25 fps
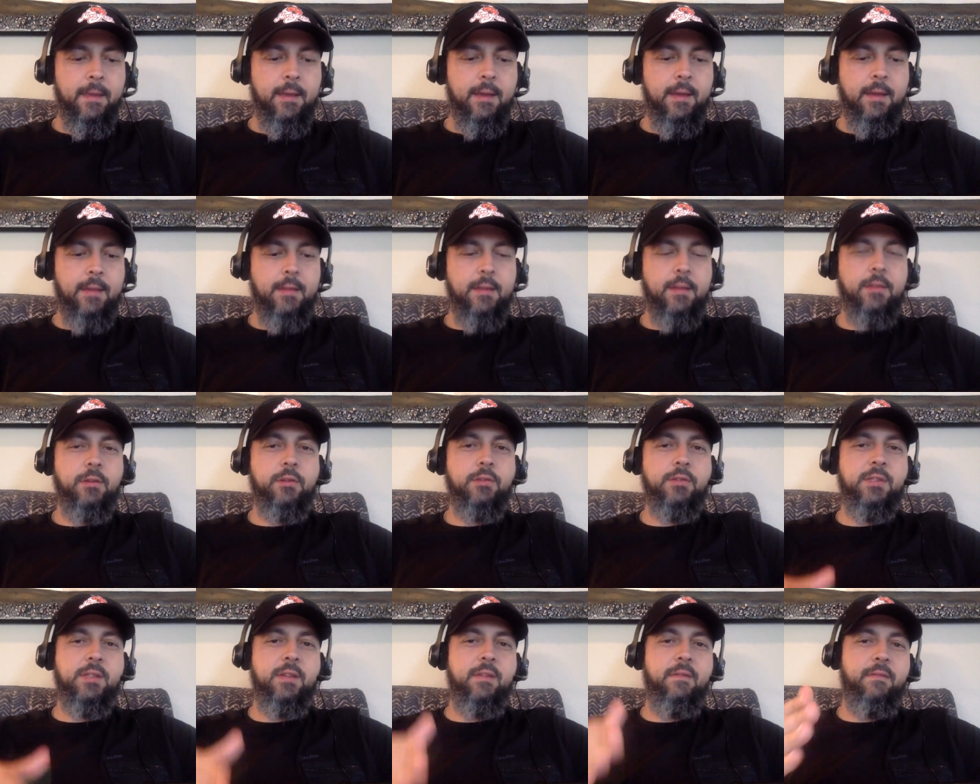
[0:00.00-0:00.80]
And then
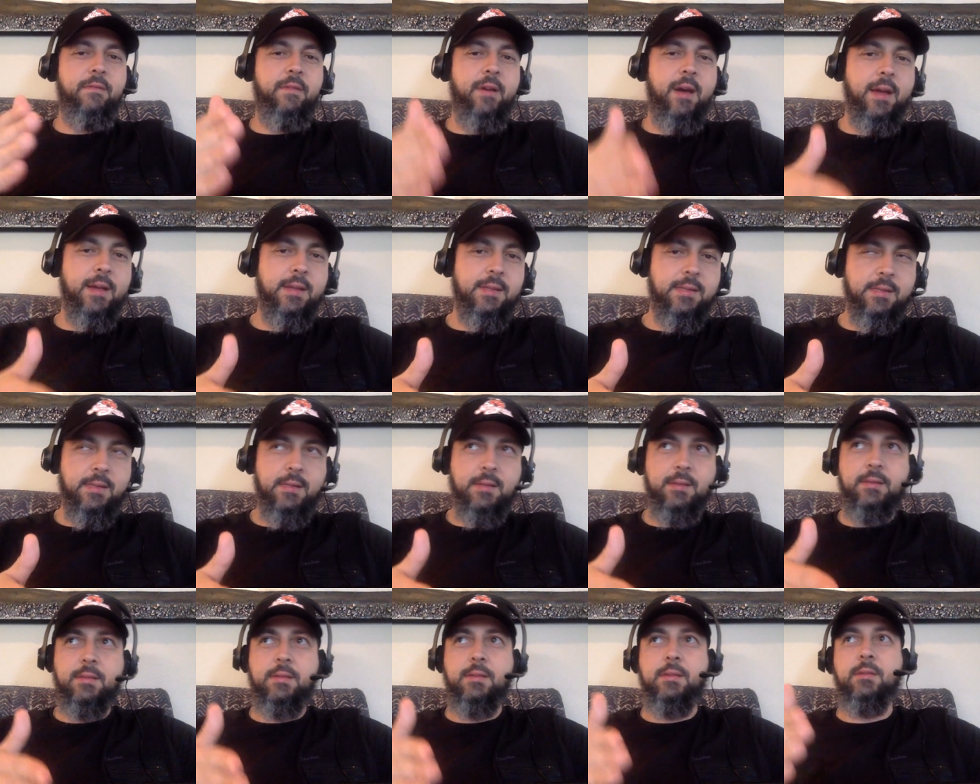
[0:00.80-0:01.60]
there's
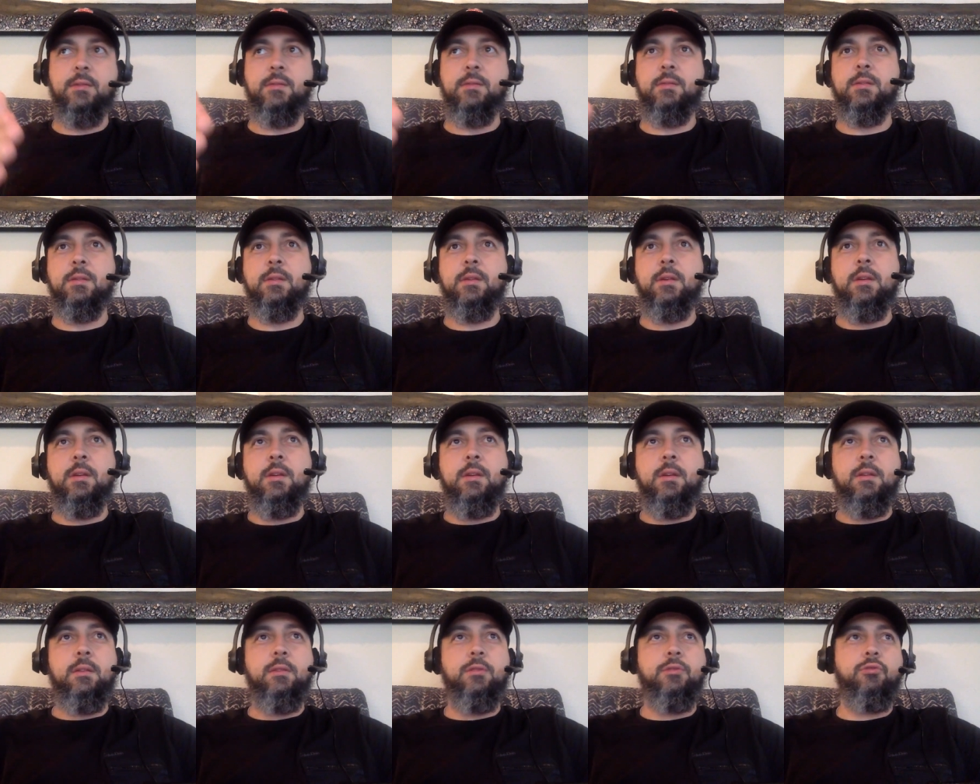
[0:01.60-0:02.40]
devices, there's
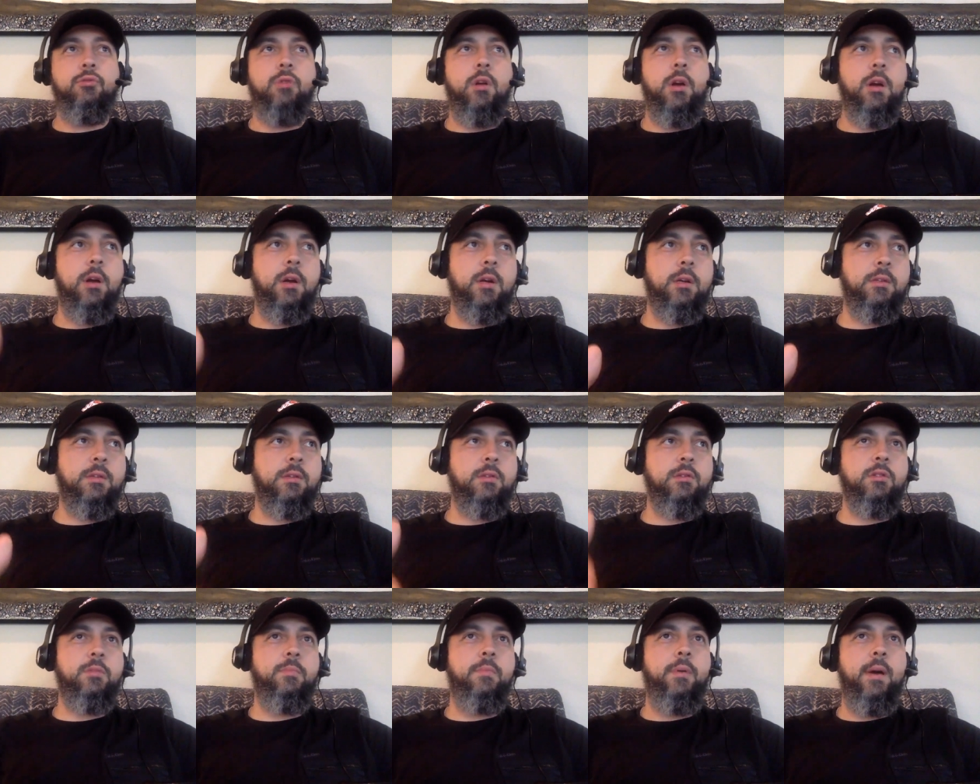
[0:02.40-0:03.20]
drugs,
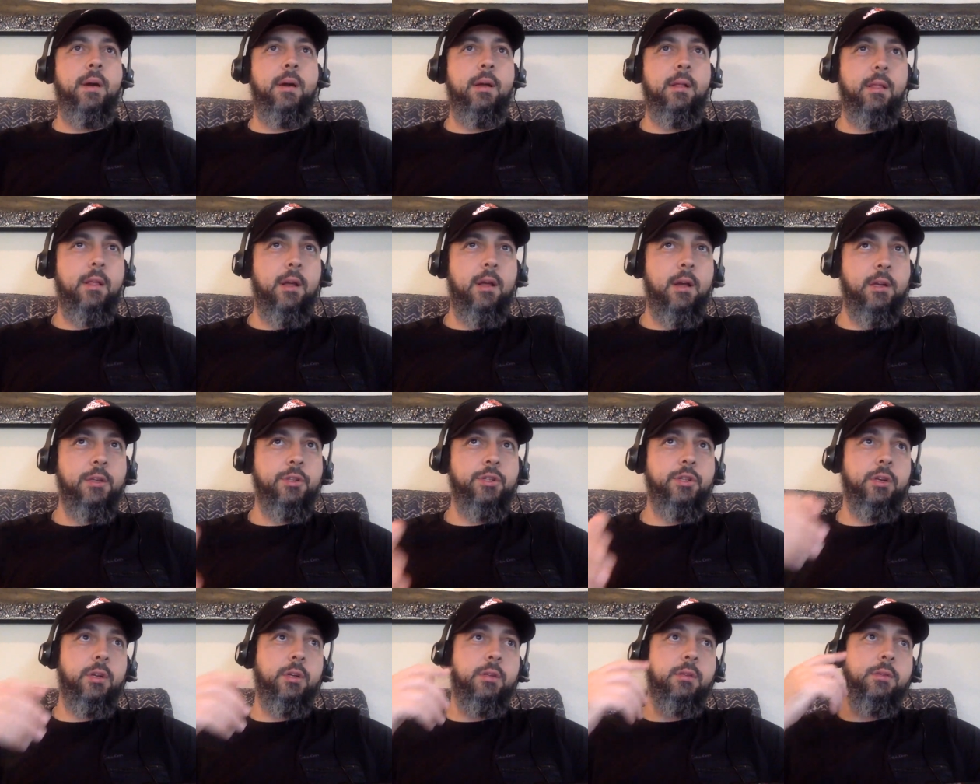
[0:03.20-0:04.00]
there's
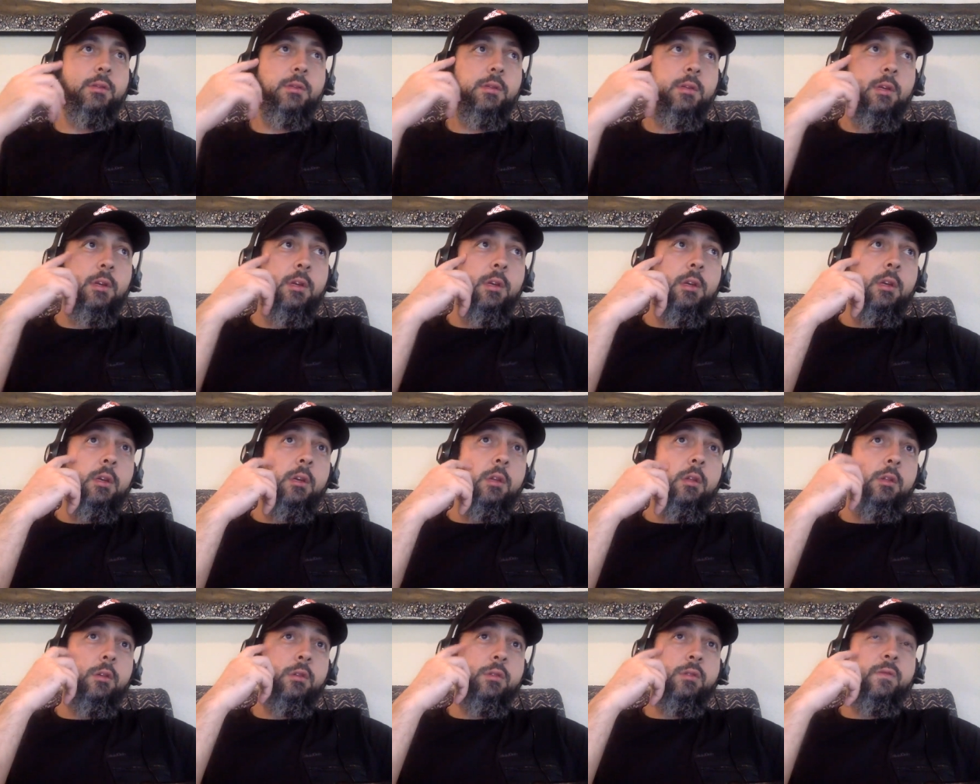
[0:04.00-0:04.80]
biologics,
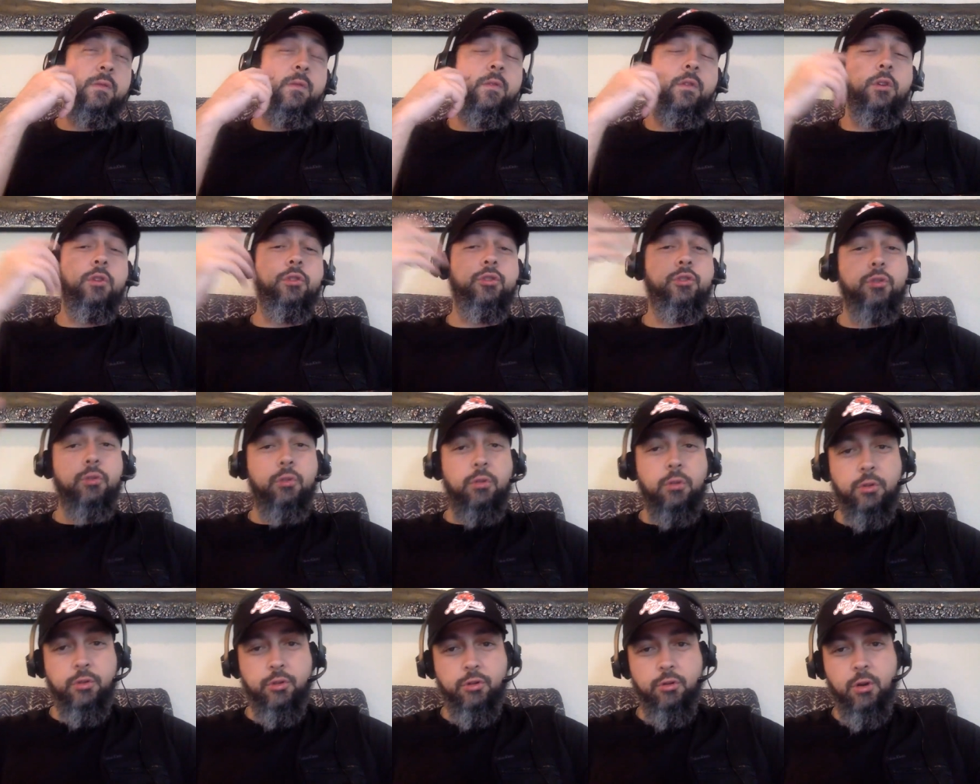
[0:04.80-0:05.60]
there's
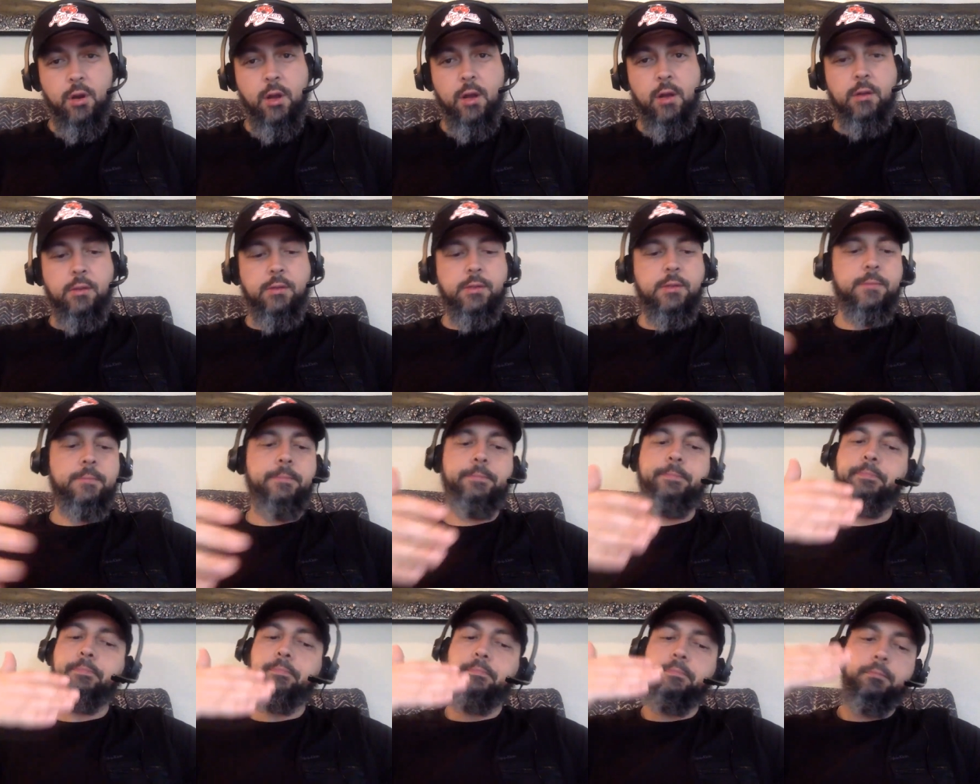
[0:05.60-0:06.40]
virtual trials.
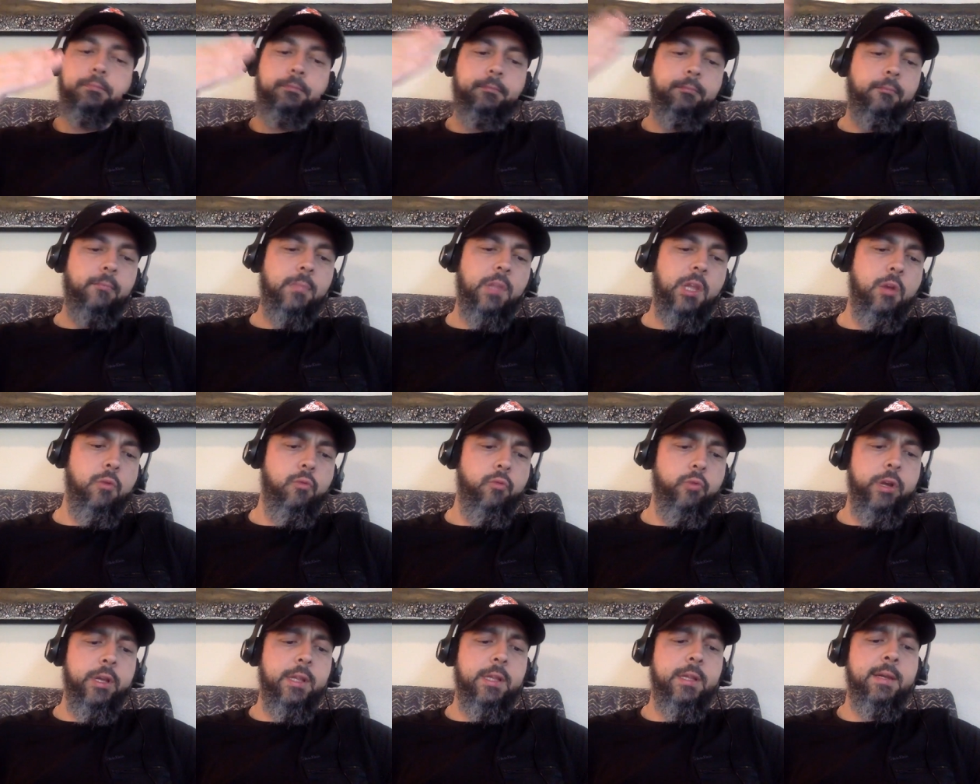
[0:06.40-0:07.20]

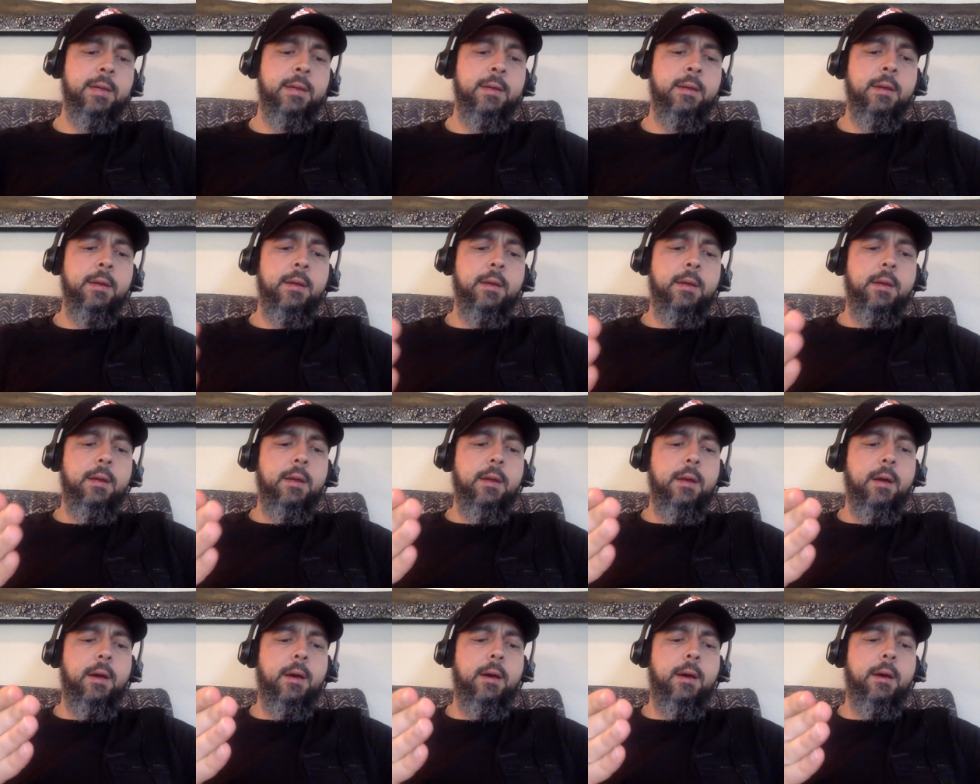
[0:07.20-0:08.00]
Really,
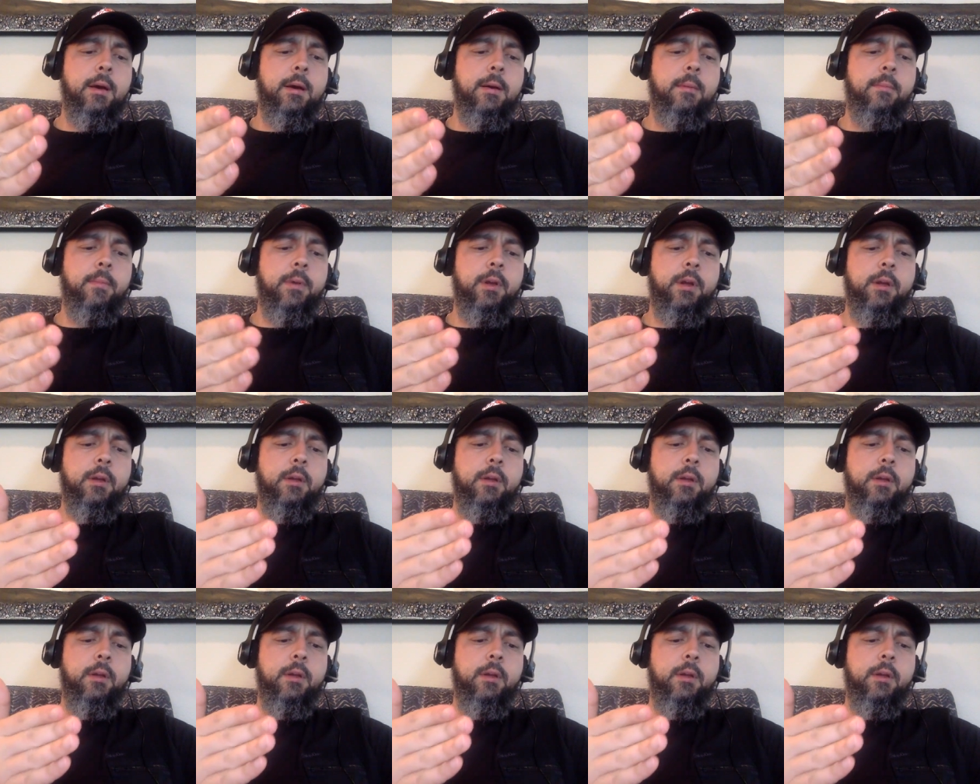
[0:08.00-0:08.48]
um,